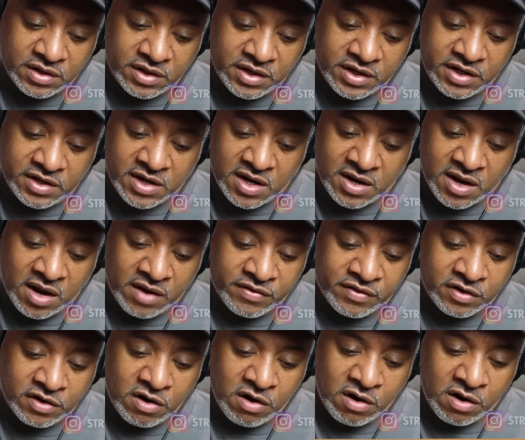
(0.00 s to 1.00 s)
He got out of
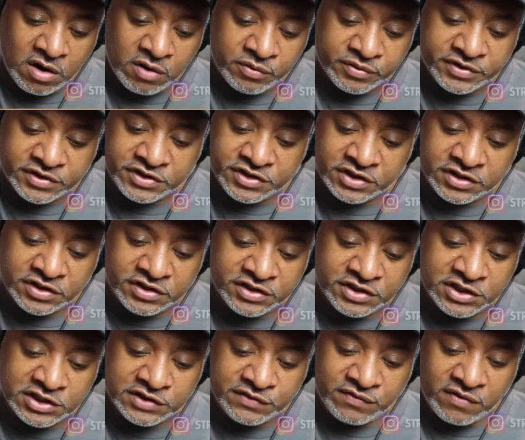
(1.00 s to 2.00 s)
the car with the chili
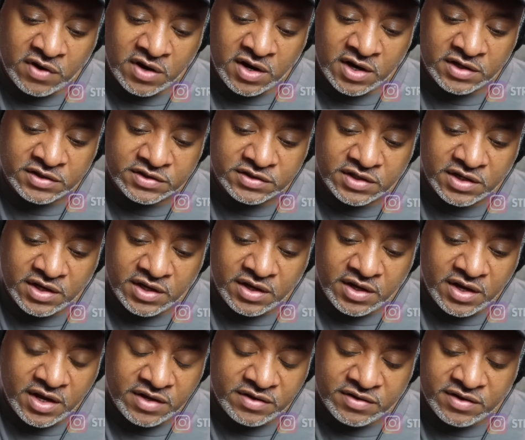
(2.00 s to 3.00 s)
cheese fries
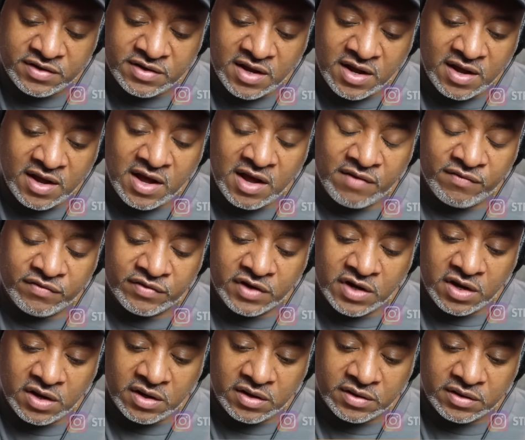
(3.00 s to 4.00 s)
and did not have a
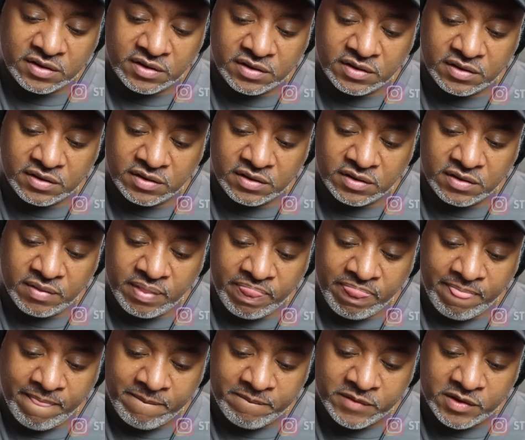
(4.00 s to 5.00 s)
gun.
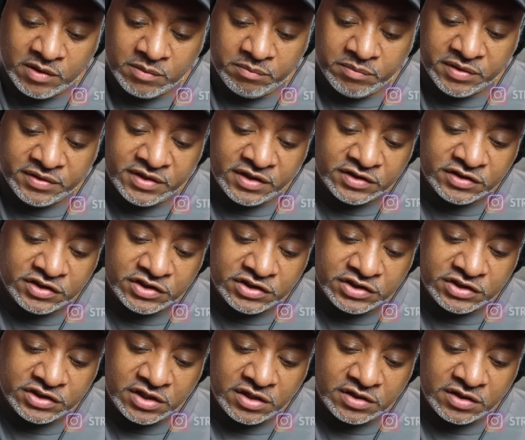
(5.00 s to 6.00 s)
But then she
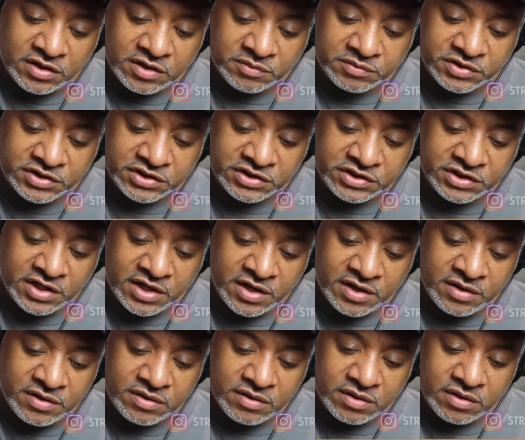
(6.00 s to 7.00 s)

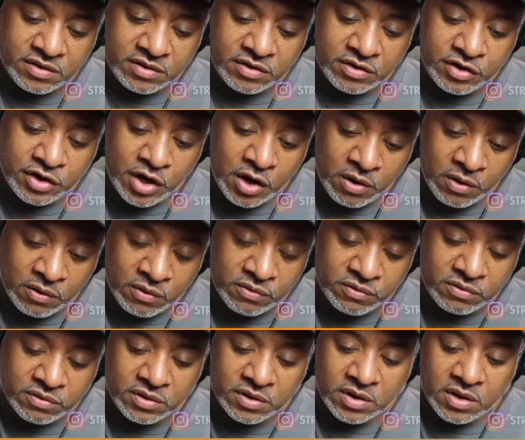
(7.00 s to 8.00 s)
said,
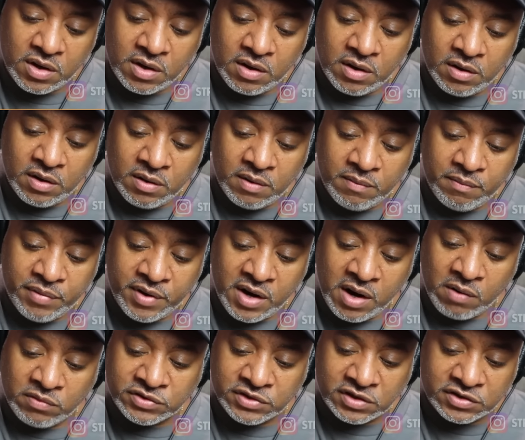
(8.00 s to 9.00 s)
no, but
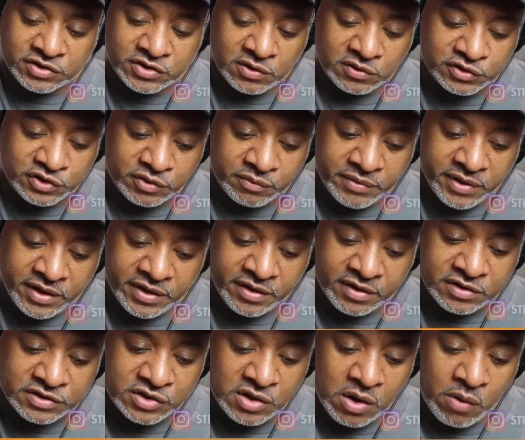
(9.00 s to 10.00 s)
I was on social
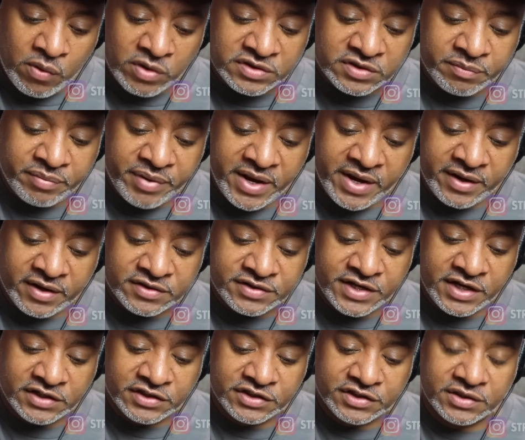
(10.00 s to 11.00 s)
media, so I wasn't paying
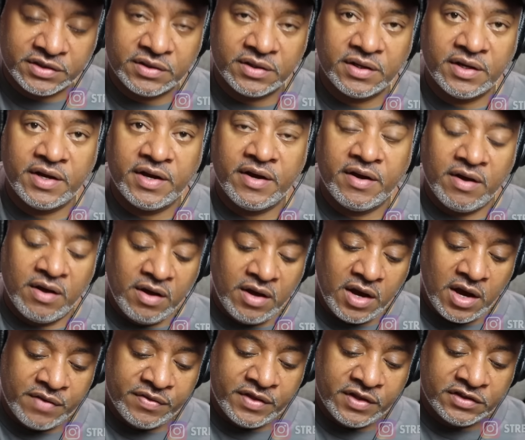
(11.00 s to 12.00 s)
attention.
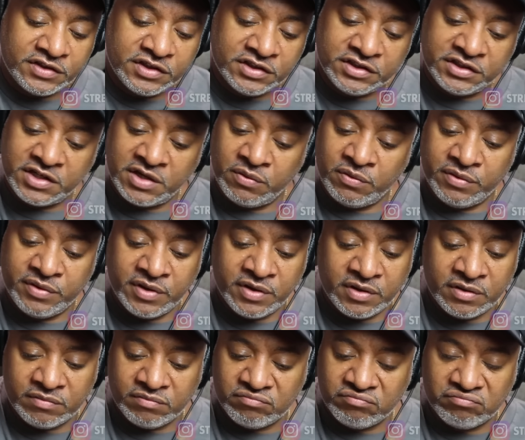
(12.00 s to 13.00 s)
And then she said
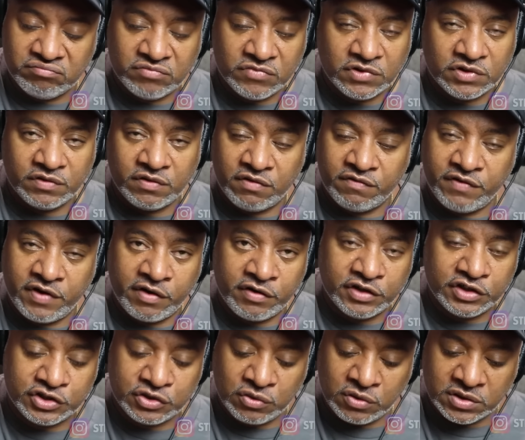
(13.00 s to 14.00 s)
within a very
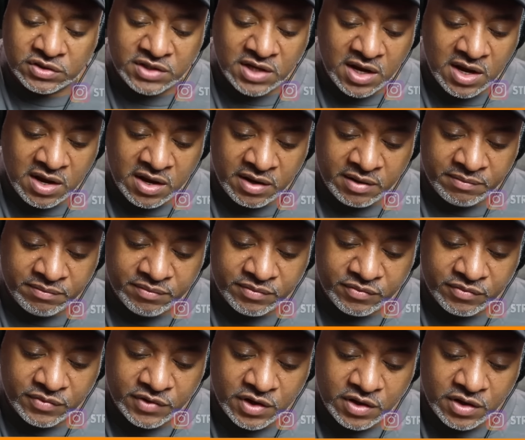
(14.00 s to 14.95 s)
short time,